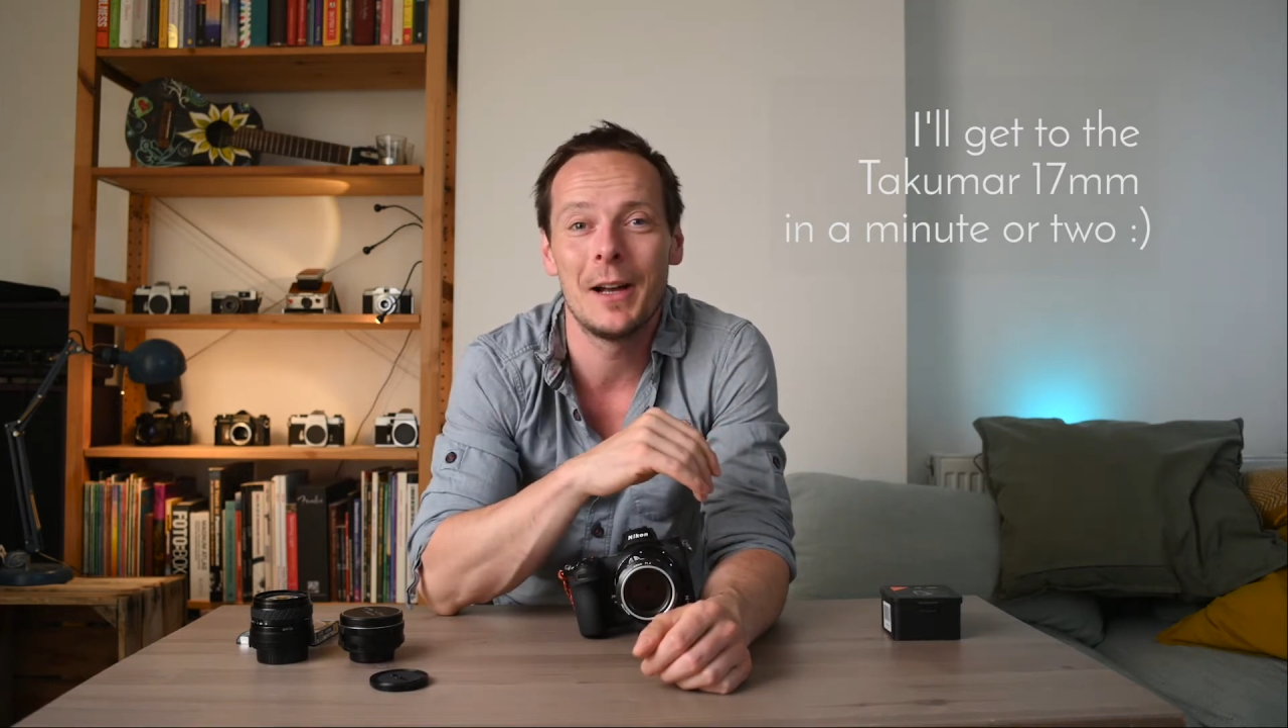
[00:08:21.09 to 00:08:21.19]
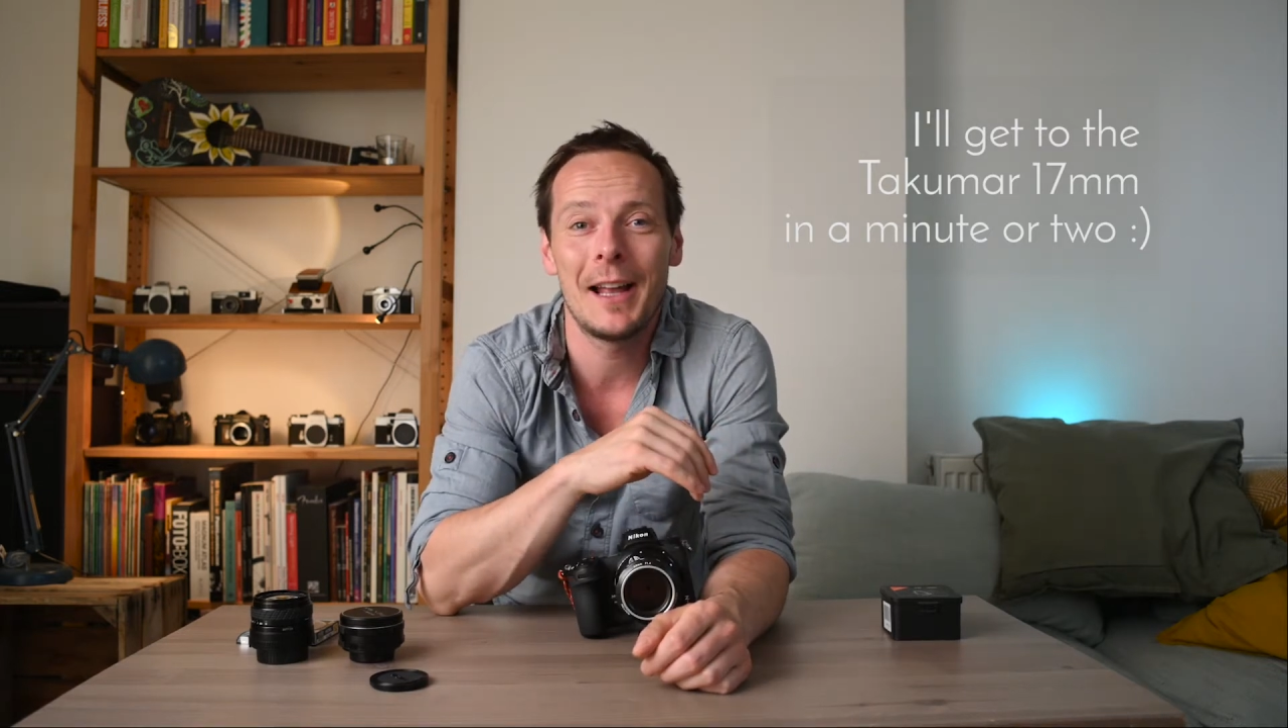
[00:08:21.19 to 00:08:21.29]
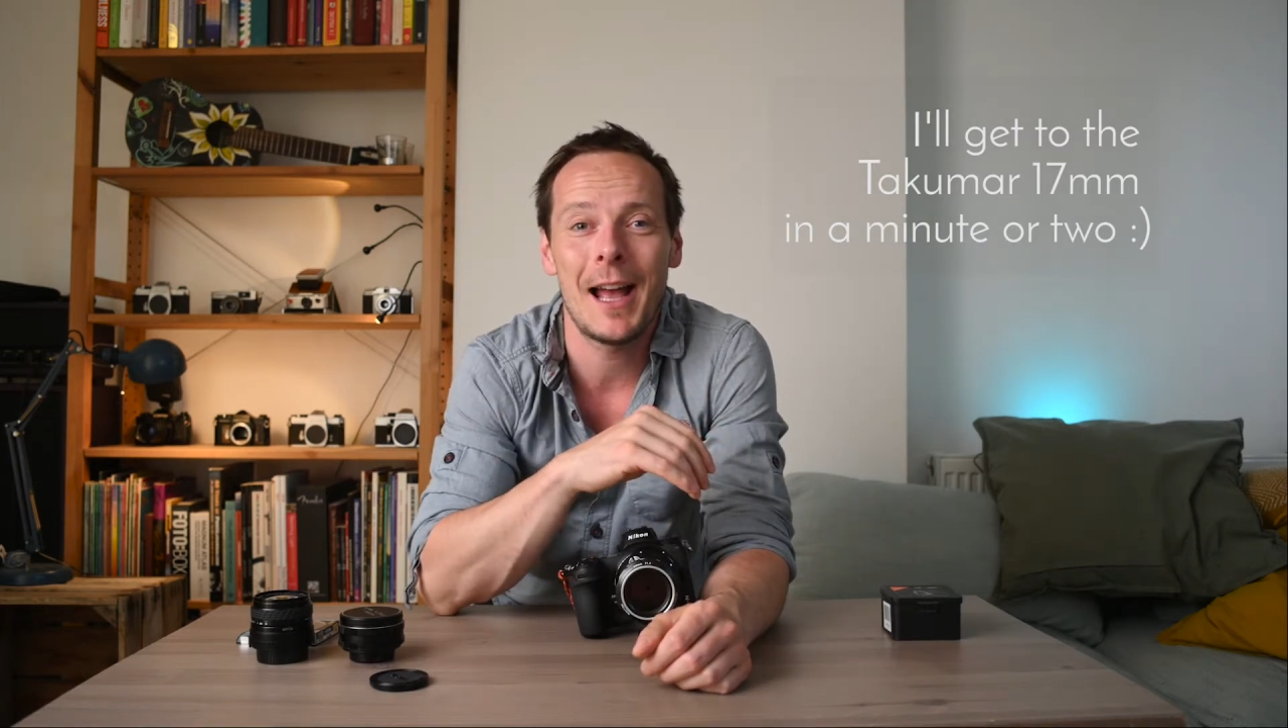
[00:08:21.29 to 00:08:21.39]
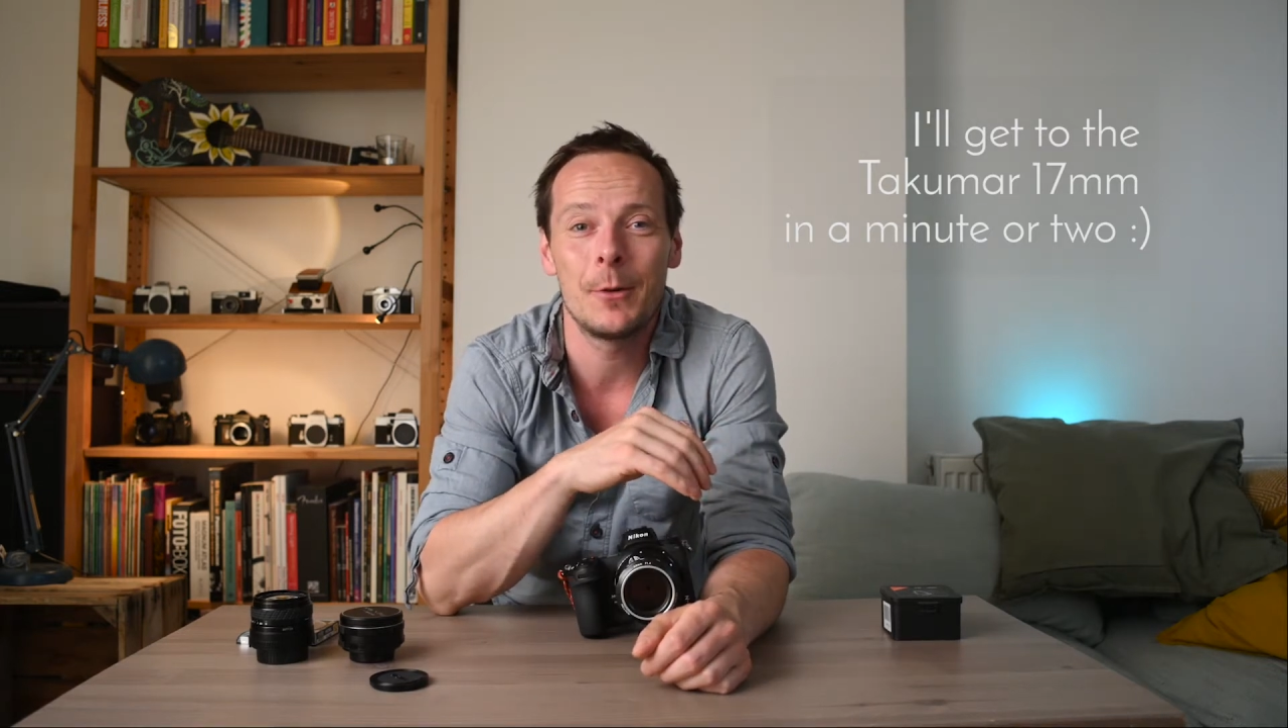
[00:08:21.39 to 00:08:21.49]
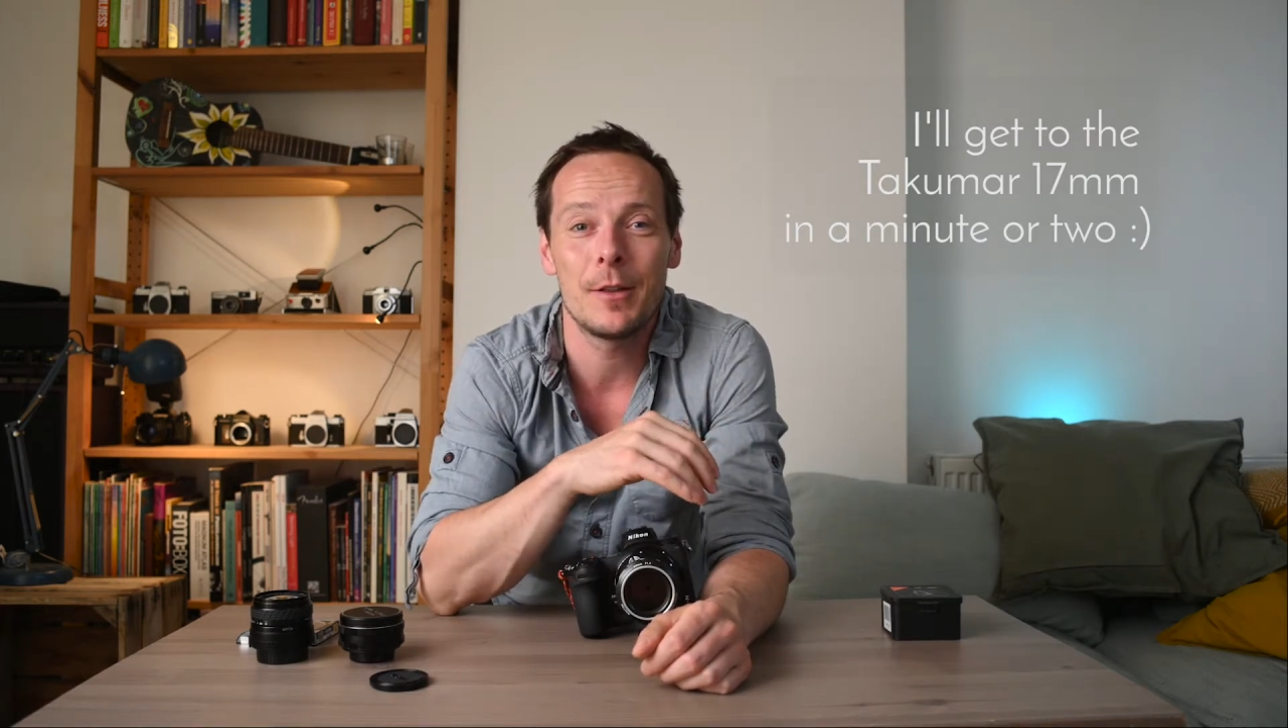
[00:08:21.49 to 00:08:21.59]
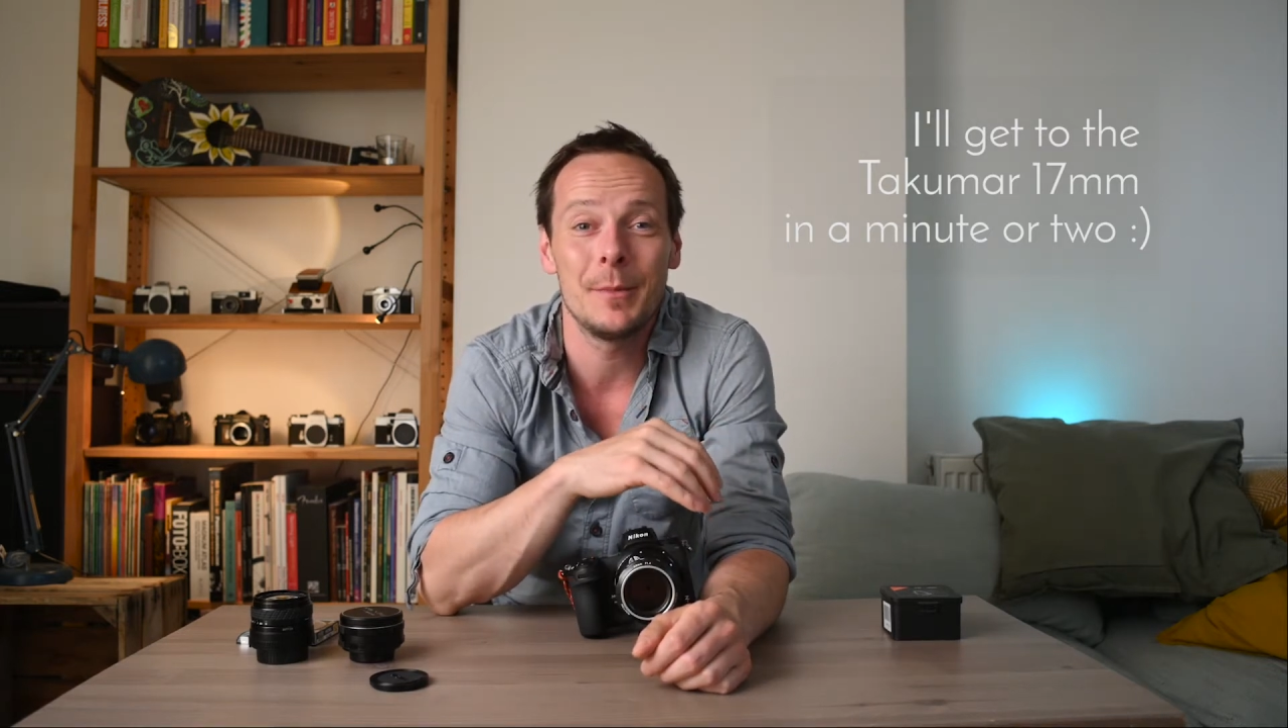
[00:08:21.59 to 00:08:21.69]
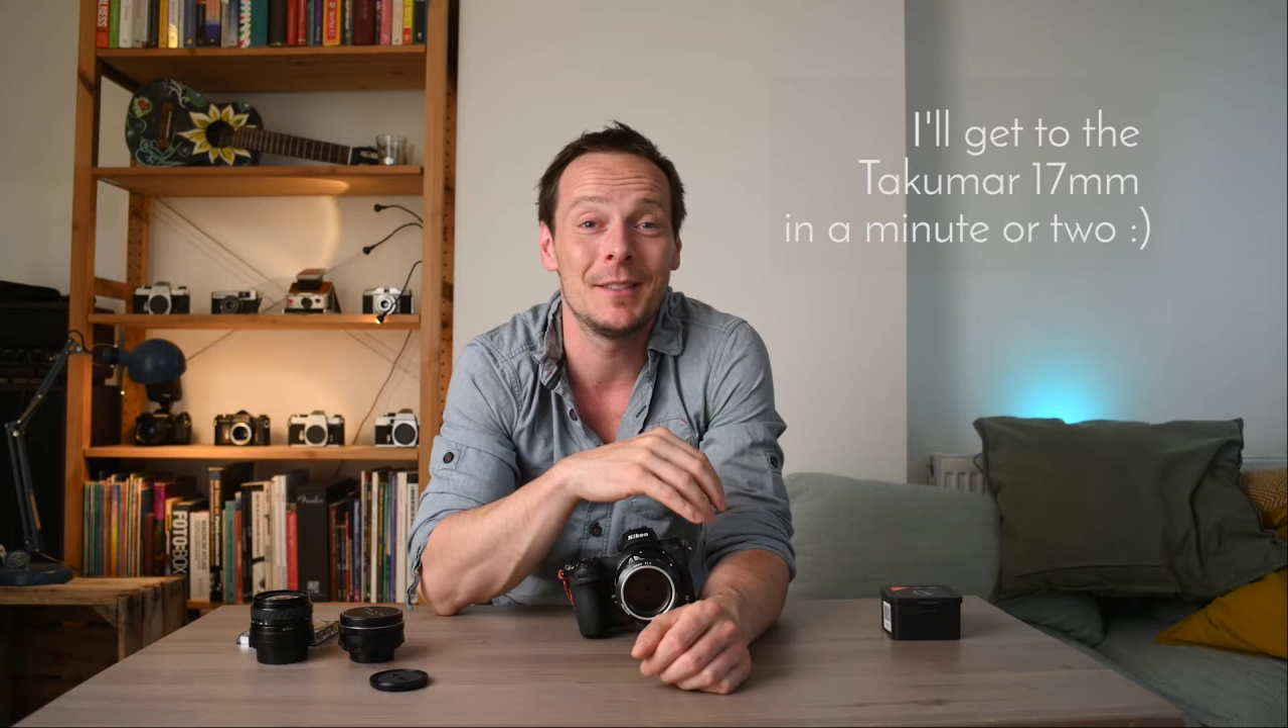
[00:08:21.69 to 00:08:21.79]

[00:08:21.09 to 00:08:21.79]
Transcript: I had with me.